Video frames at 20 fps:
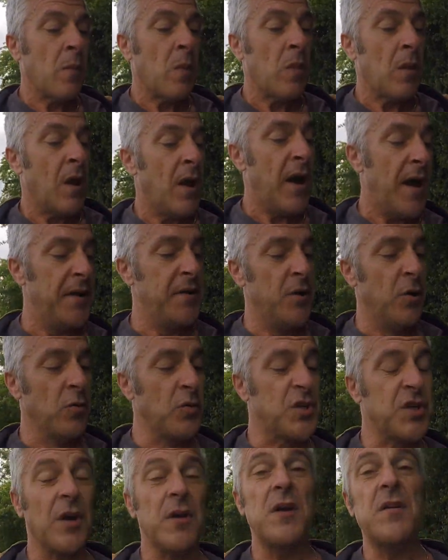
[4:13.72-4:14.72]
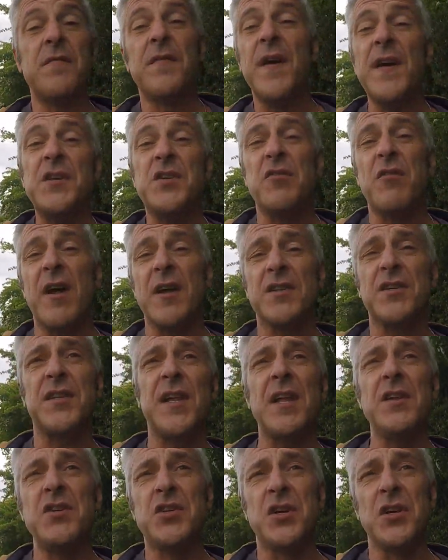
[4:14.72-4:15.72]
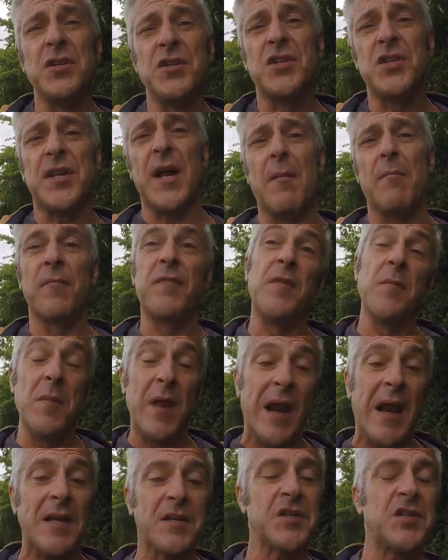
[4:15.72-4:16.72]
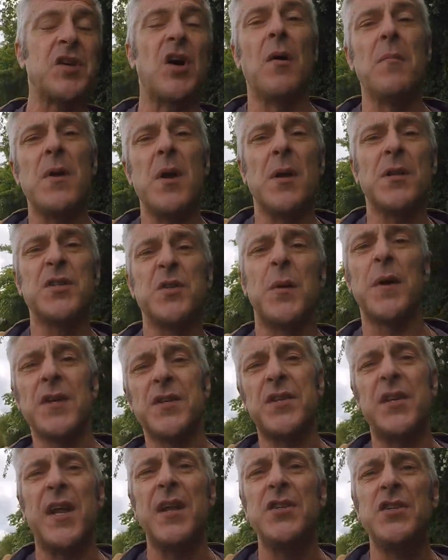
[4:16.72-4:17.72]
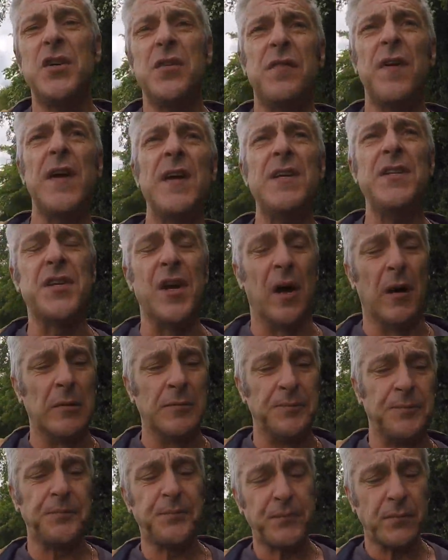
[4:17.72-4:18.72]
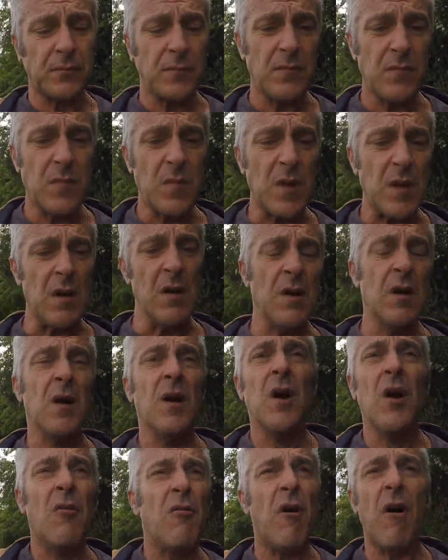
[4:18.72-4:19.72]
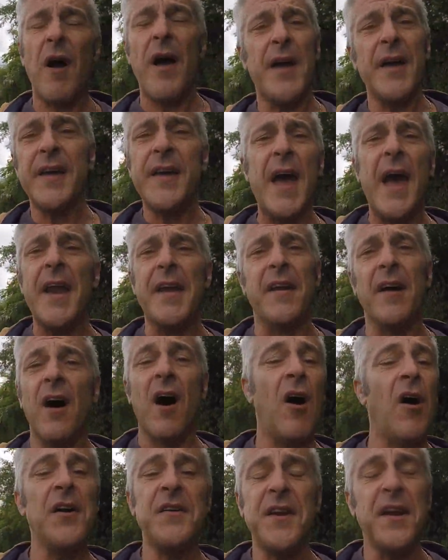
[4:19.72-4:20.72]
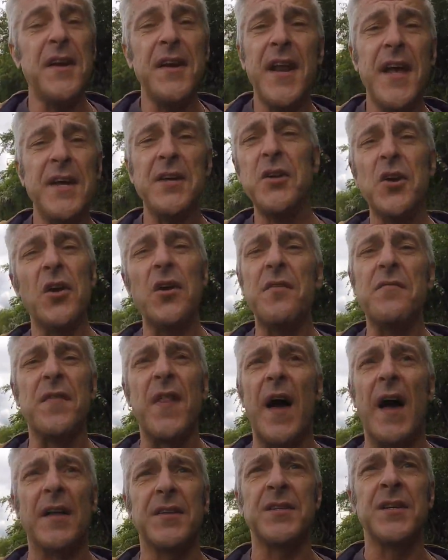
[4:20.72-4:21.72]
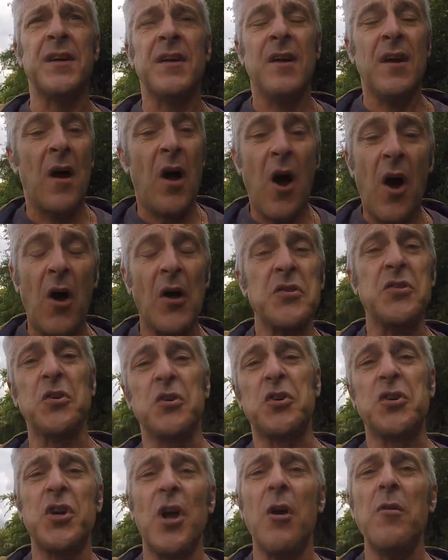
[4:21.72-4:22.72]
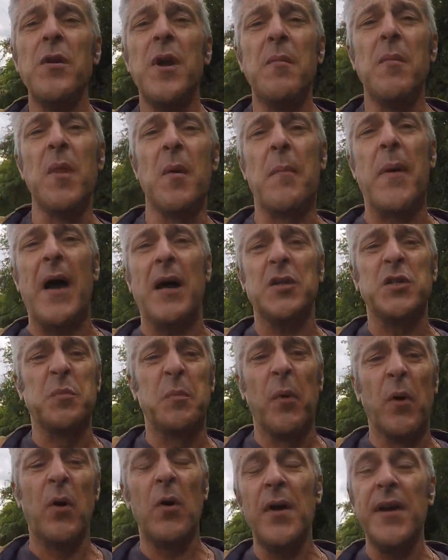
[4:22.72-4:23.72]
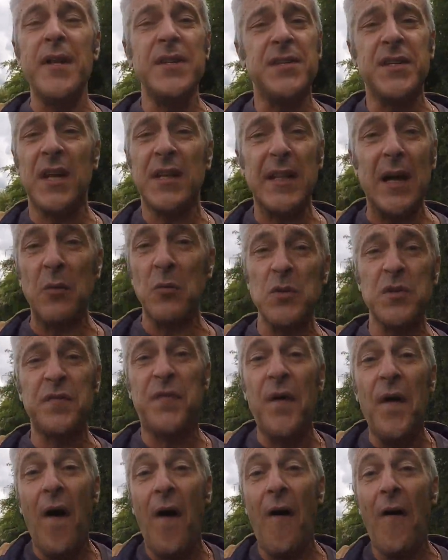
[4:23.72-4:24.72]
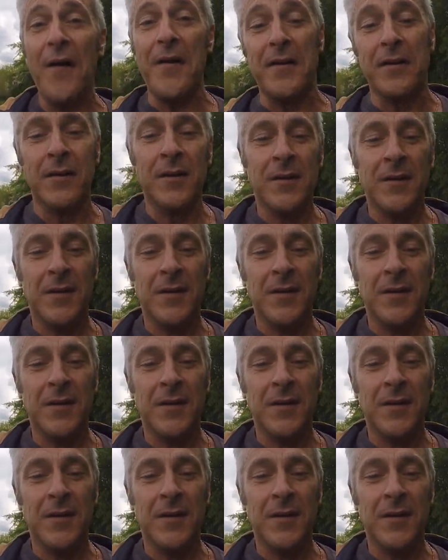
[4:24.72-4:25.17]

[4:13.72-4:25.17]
and also your visa extension stamp from the last time you had to extend your visa. Right, again, I didn't need none of that. I just shown him the passport and he said that was fine.